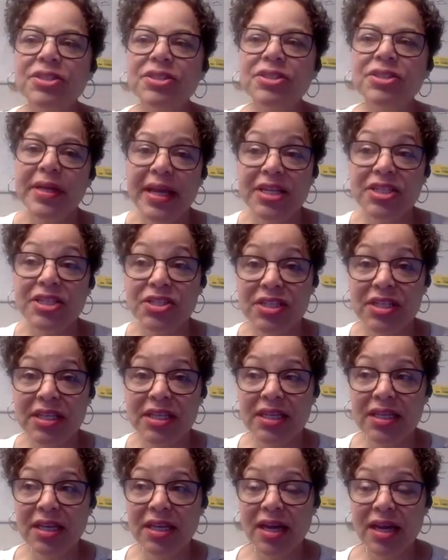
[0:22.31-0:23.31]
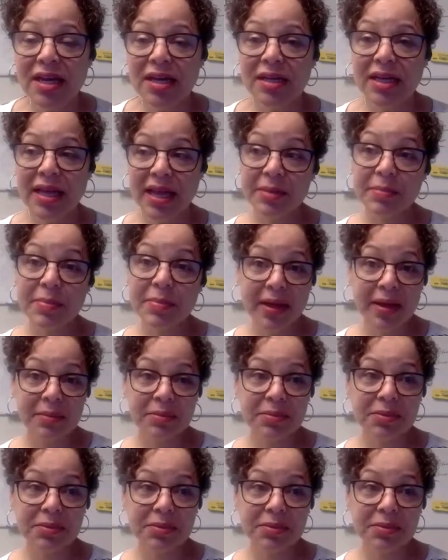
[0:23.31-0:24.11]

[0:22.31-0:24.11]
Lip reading: PhD, ABEP,